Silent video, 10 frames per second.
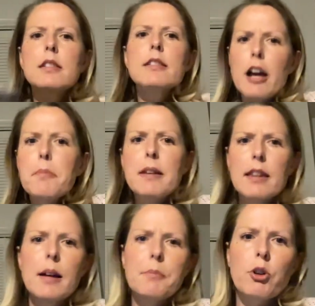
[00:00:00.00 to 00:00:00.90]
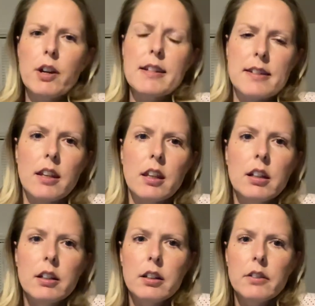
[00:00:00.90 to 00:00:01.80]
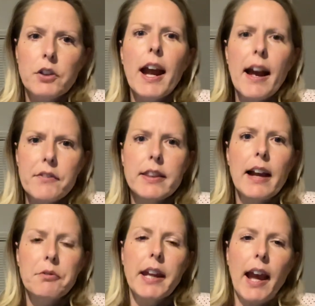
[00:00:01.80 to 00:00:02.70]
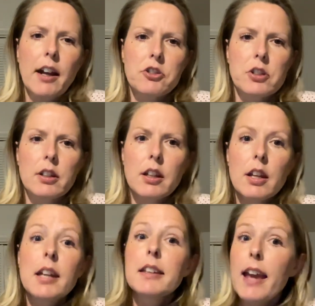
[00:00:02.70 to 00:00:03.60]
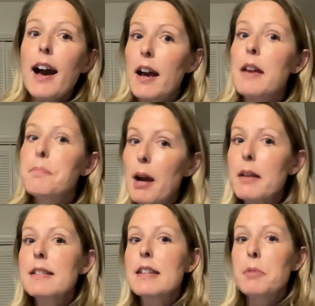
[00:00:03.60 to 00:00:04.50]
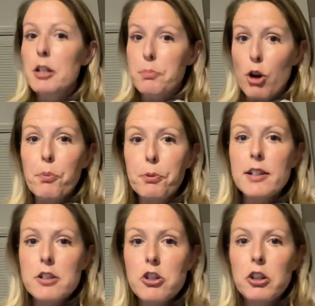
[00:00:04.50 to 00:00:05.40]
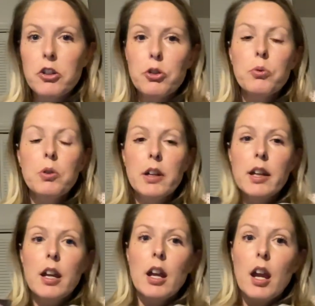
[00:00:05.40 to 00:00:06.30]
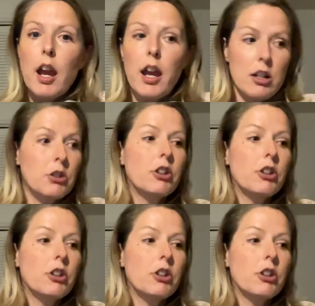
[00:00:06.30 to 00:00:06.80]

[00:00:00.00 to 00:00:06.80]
tell me that I'm crazy for having that reaction. Yeah, it might seem inappropriate to you, and I'll